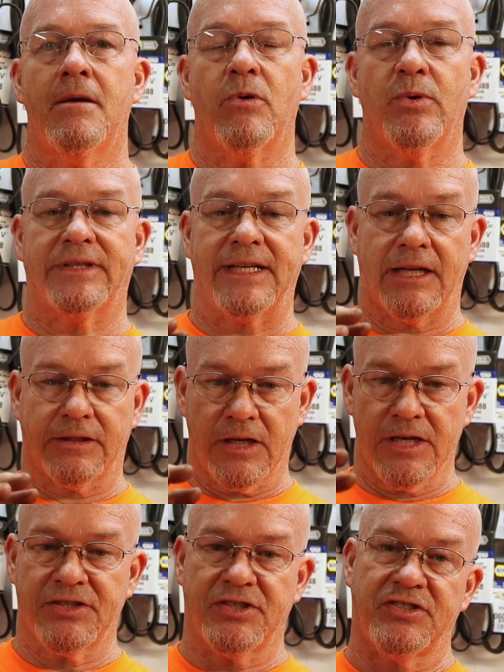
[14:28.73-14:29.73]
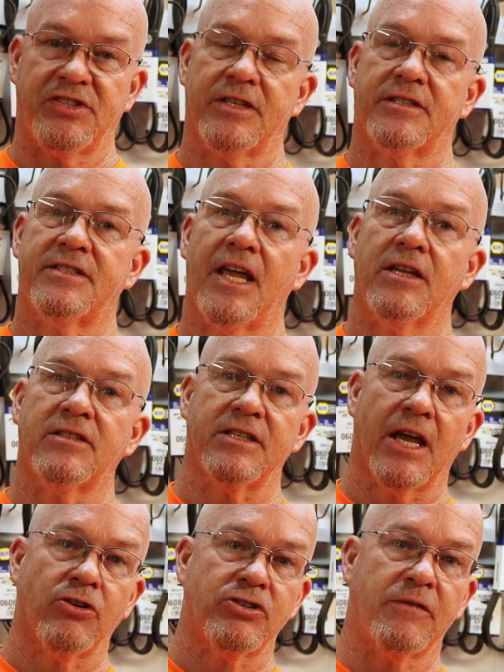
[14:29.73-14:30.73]
But what that does is it takes
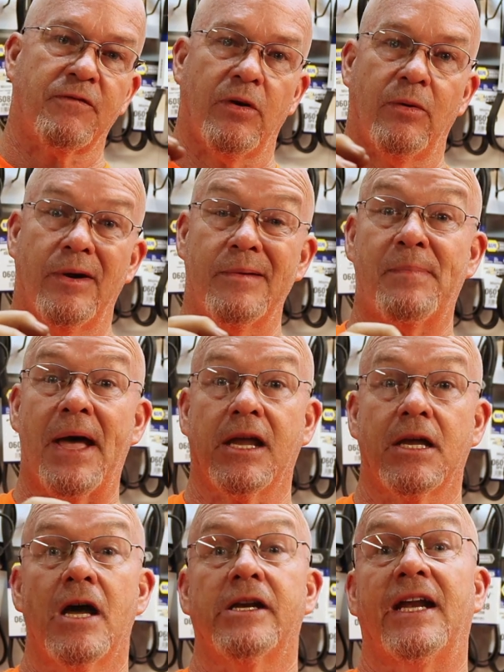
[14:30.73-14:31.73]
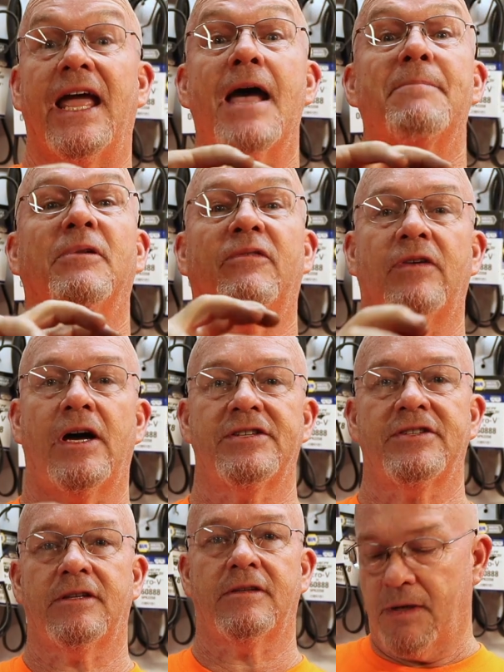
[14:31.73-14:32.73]
the energy for your impact gun and amplifies it.